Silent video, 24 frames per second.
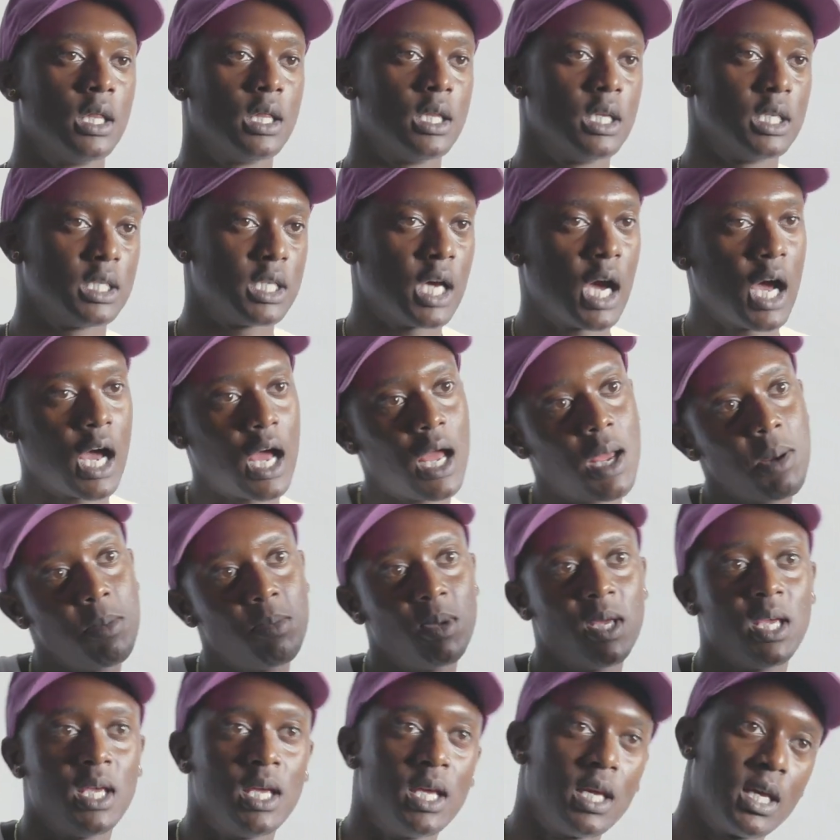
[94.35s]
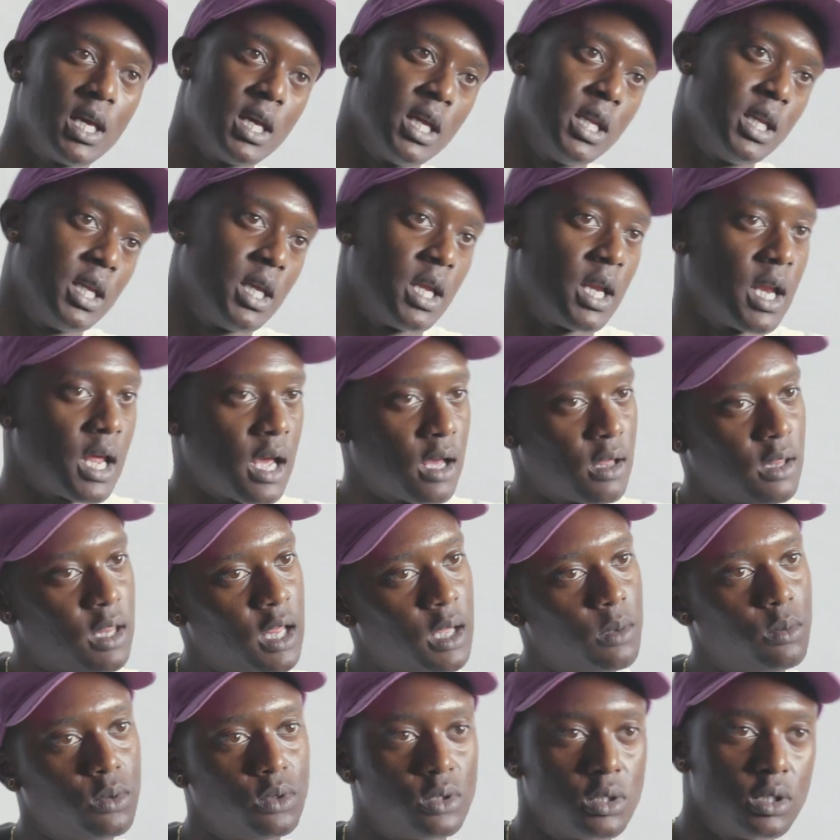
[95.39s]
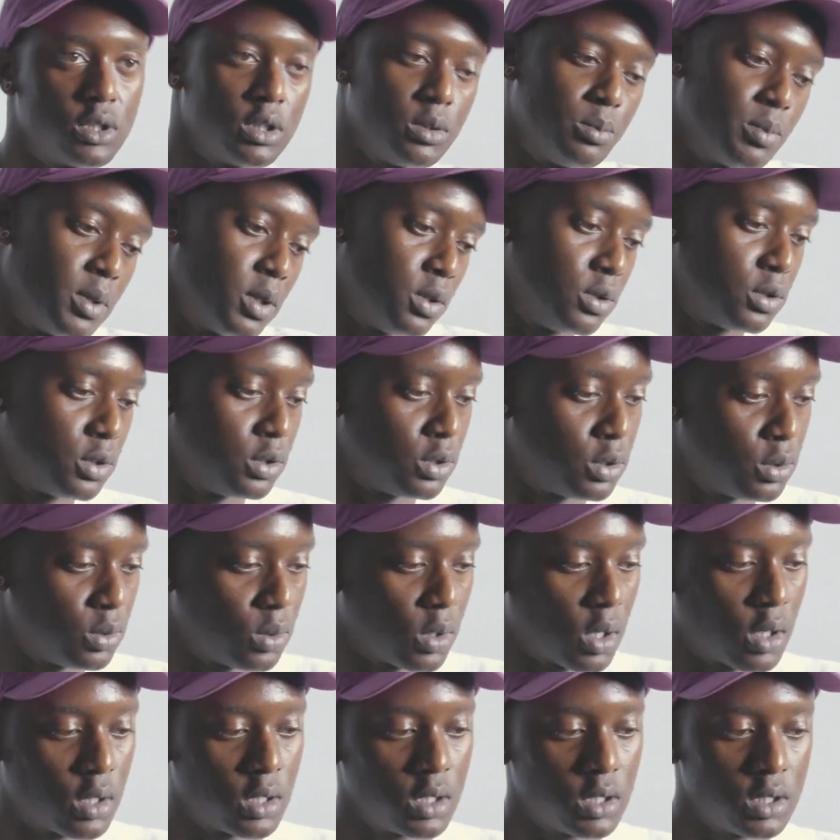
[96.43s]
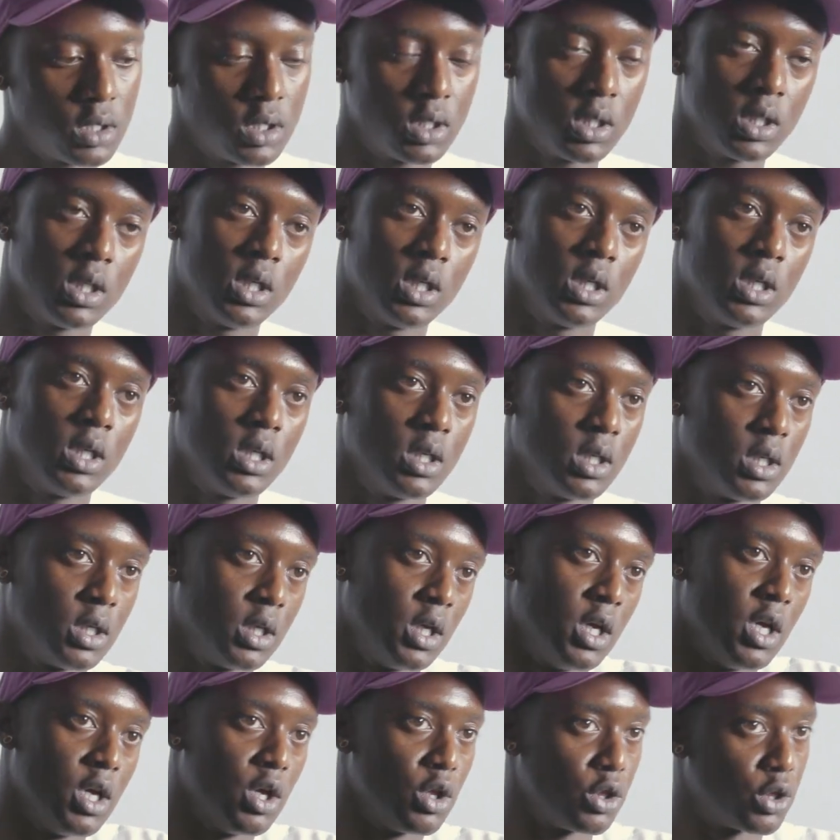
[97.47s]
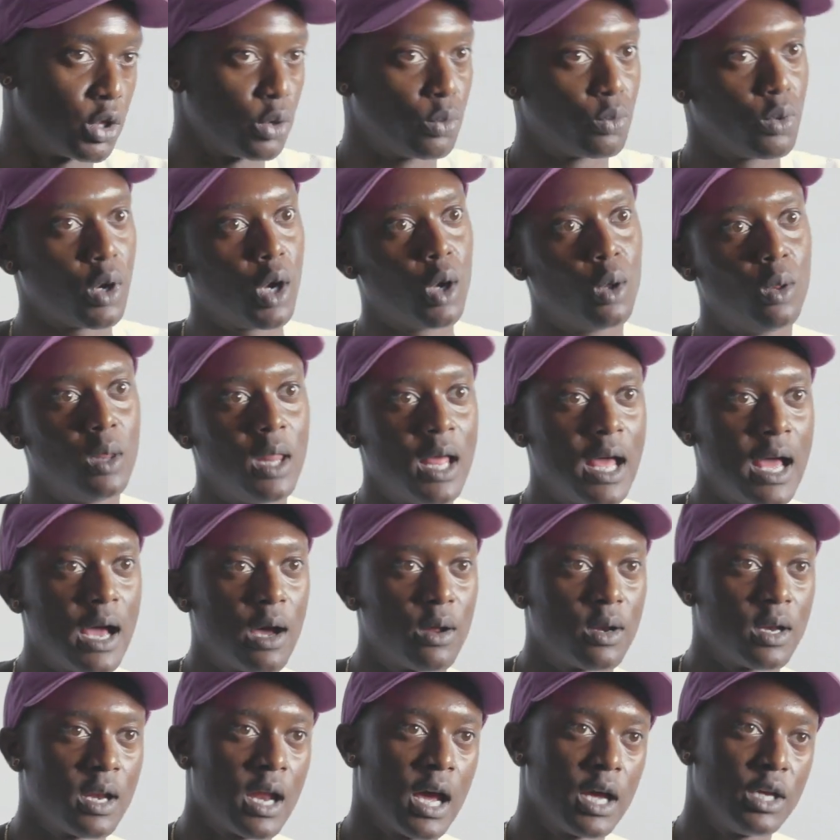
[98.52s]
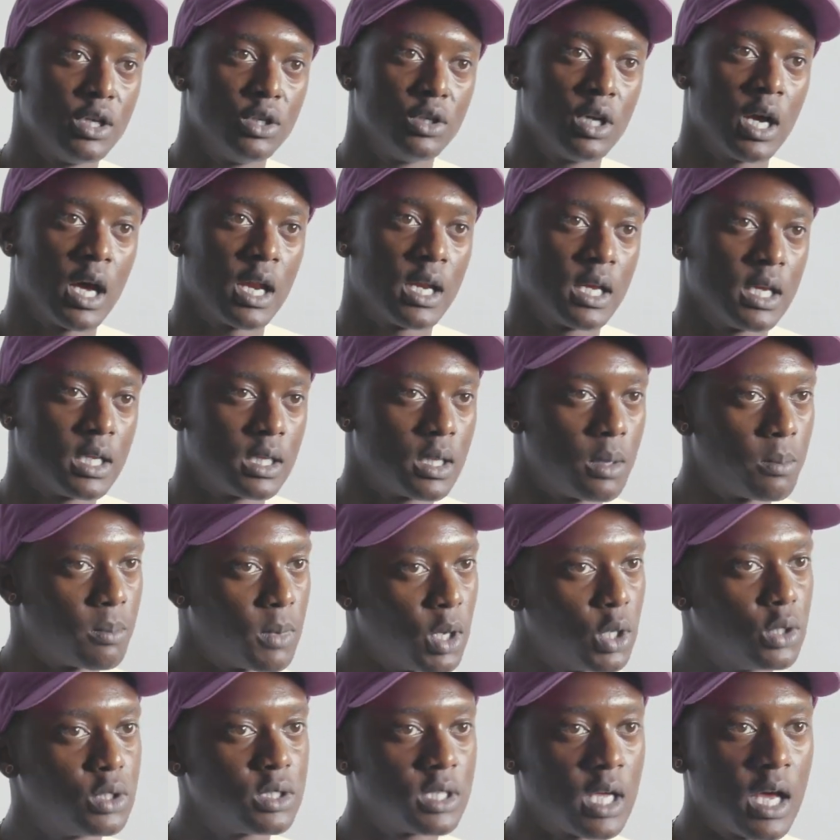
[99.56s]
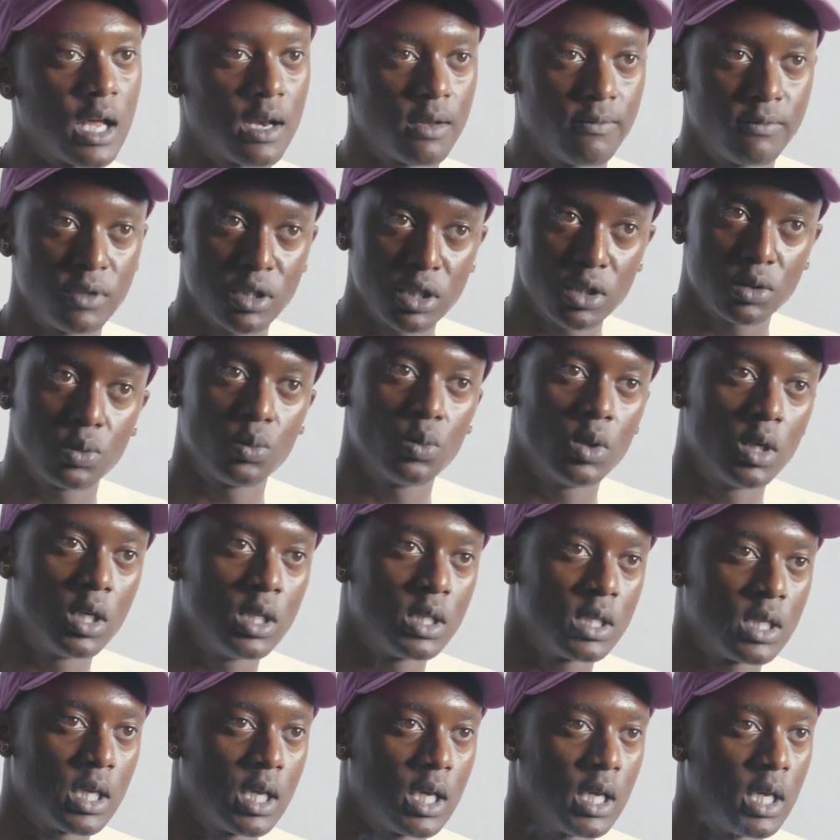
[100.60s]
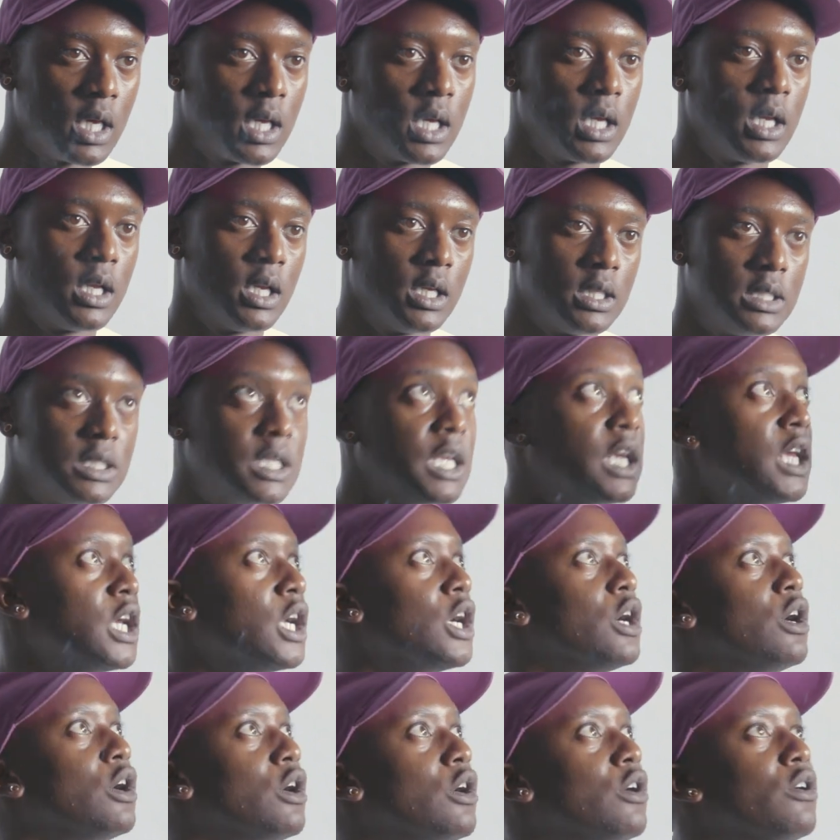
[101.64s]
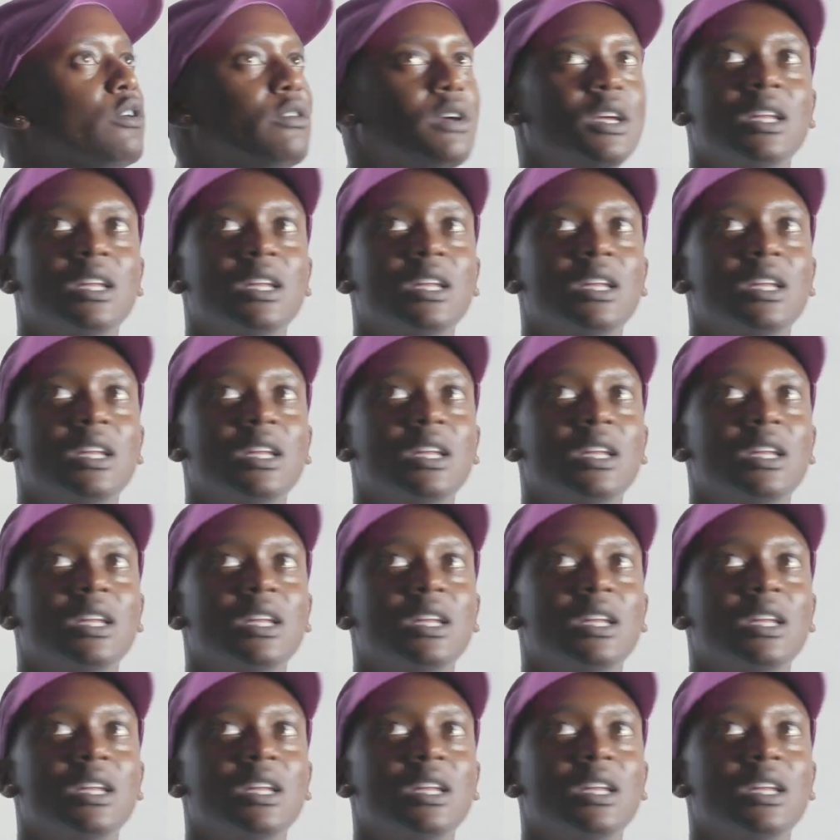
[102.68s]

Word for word: the timing and then how labels are supposed to do all this shit and the rollout and how you gotta get the most out of just one thing and the single.